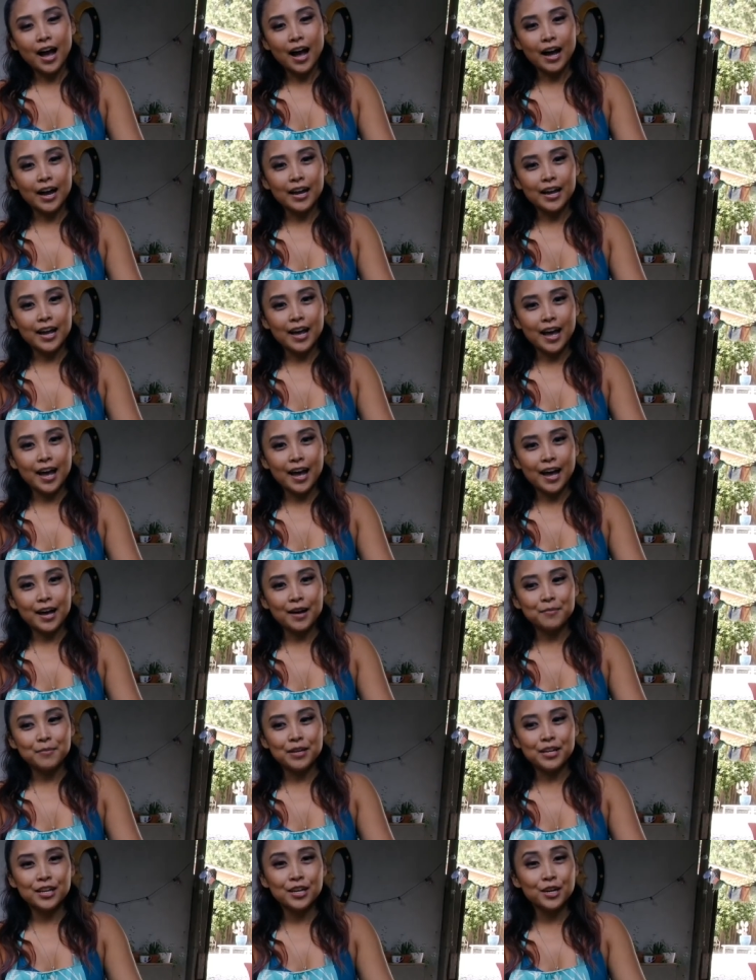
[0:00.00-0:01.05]
I
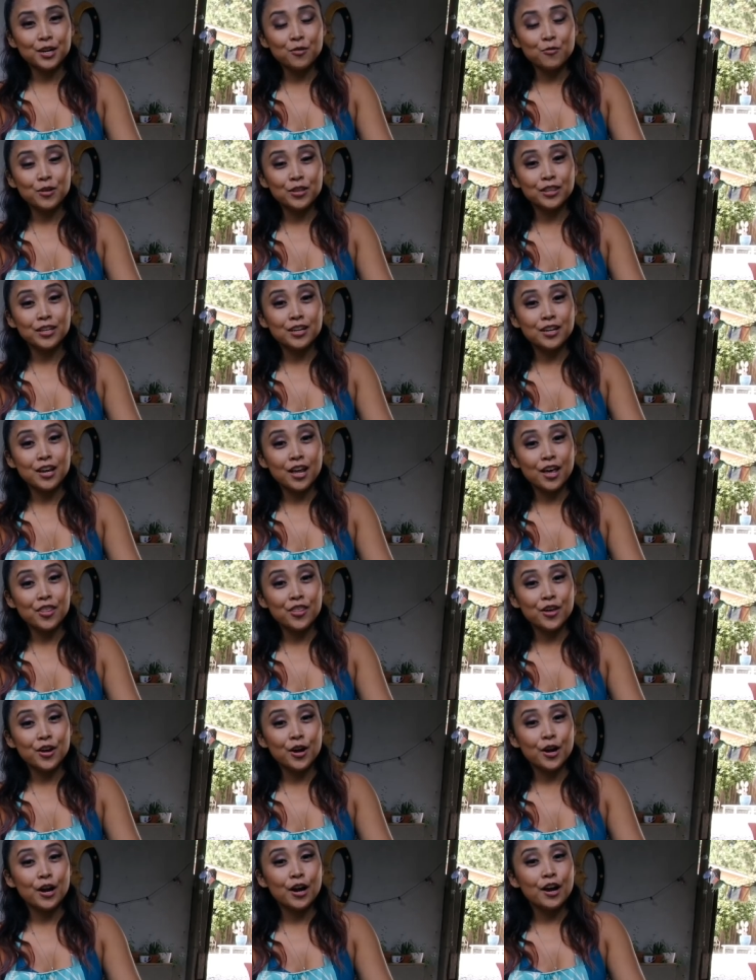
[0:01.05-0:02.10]
am here with
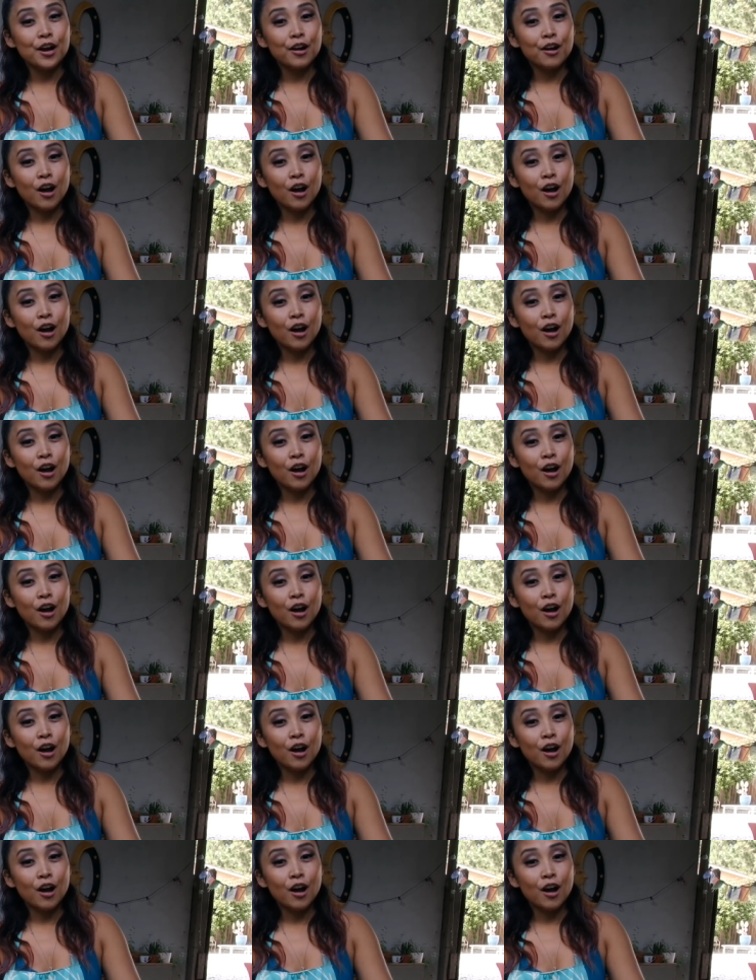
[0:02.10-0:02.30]
another